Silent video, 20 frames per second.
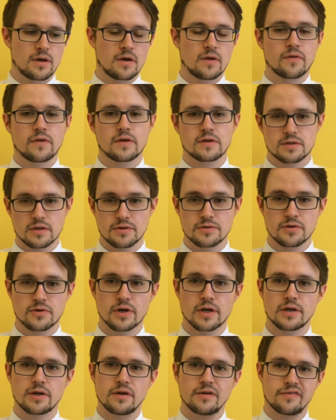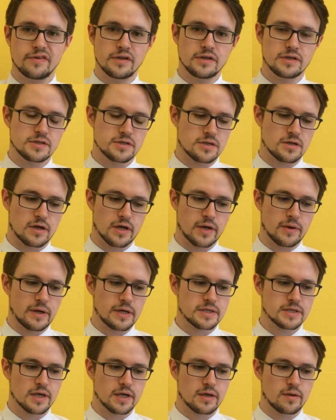There's loads of great new features in
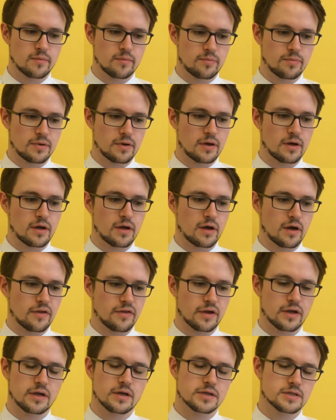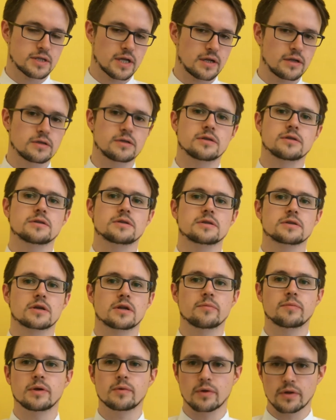iOS 8, but I think extensions is going
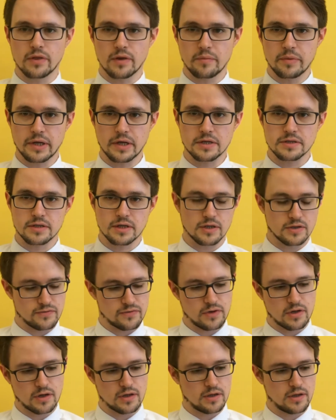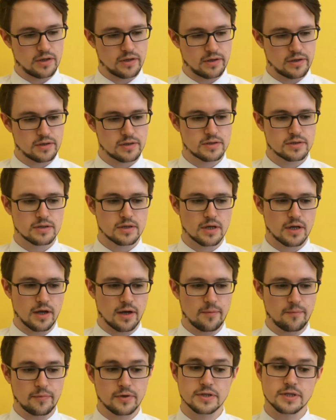to be one of the biggest things for our clients
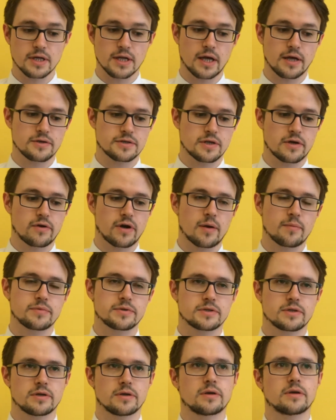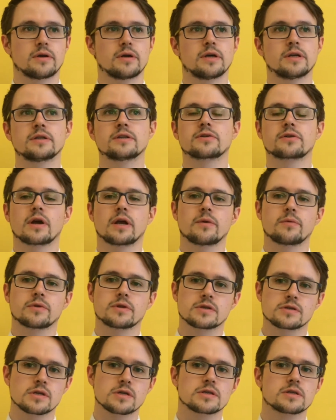because it allows their apps to integrate with the
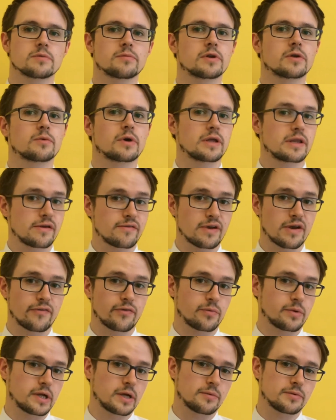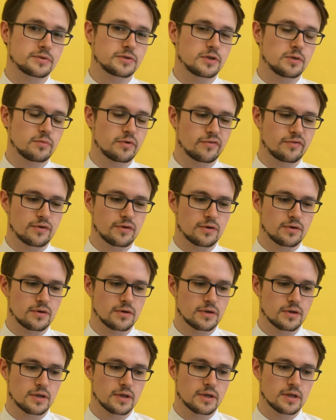system in a way they've never been able to
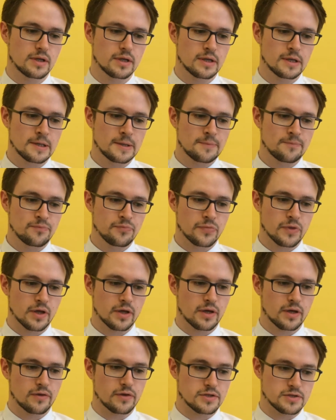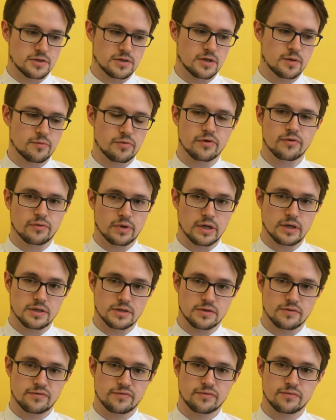before. There's a number of ways
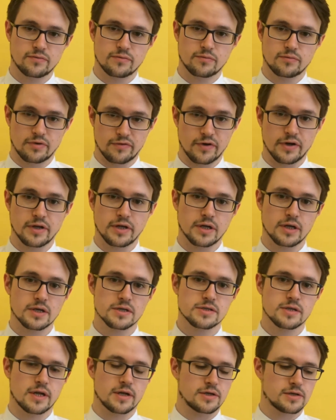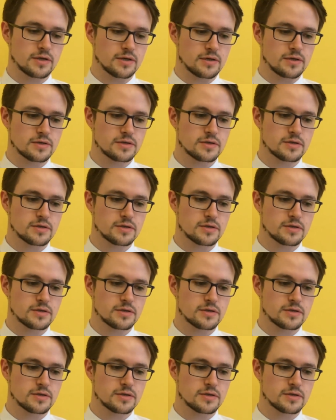of providing extensions.